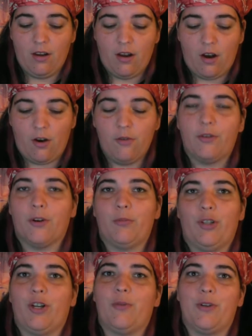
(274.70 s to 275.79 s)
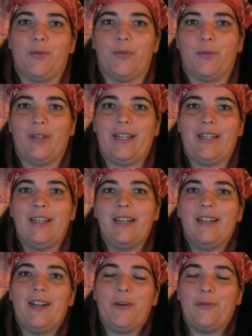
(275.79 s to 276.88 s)
Ogrim look, which was really,
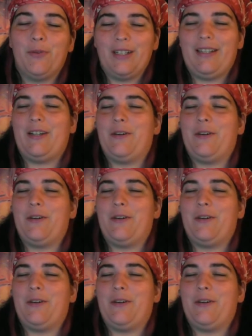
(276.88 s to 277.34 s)
really